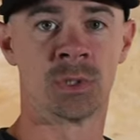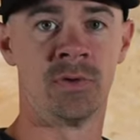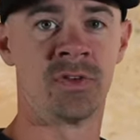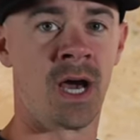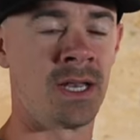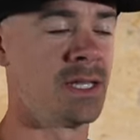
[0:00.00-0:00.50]
so
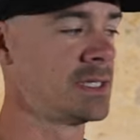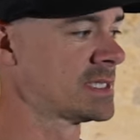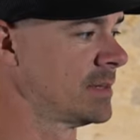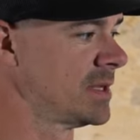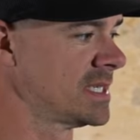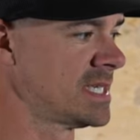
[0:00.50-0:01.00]
we've gotten into
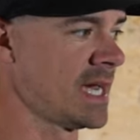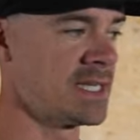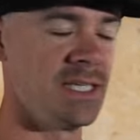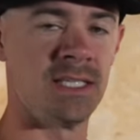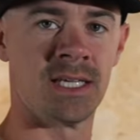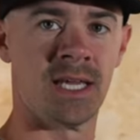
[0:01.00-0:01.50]
some of the
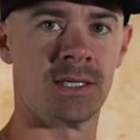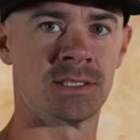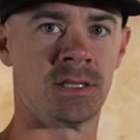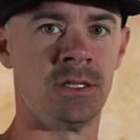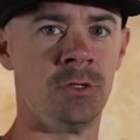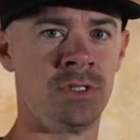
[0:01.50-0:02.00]
tech
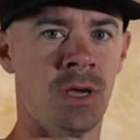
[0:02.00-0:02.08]
details on the new